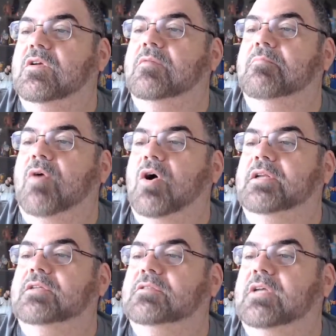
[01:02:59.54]
Bonnie
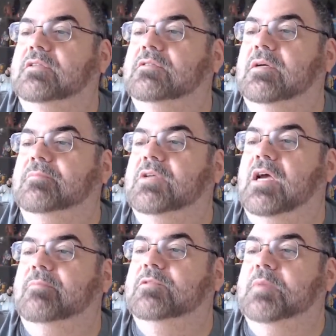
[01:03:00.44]
said
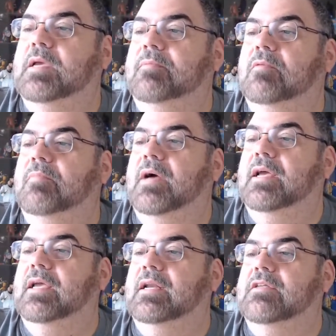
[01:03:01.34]
sometimes people buy
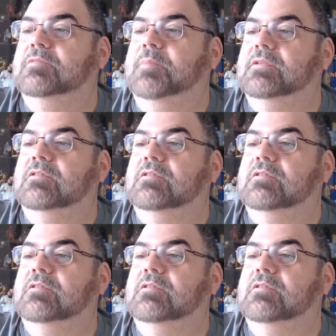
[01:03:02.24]
inexpensive